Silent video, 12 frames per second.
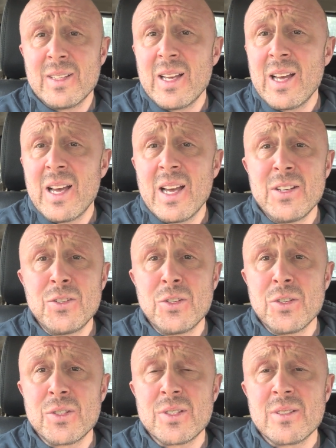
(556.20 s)
and
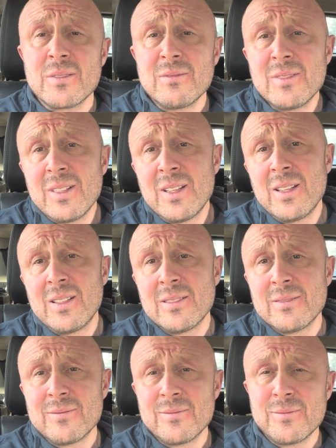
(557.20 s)
just, eh,
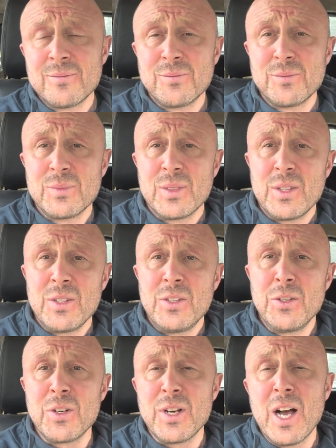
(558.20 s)
you can
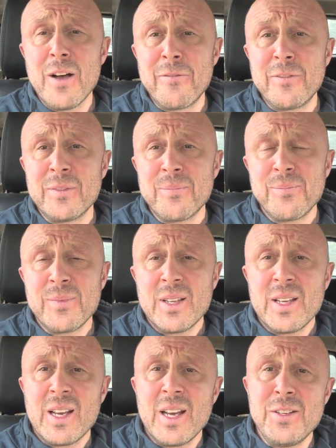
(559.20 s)
huff
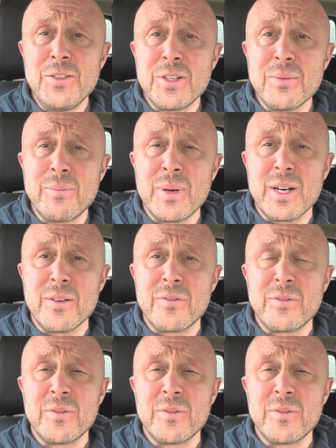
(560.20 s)
and you can puff.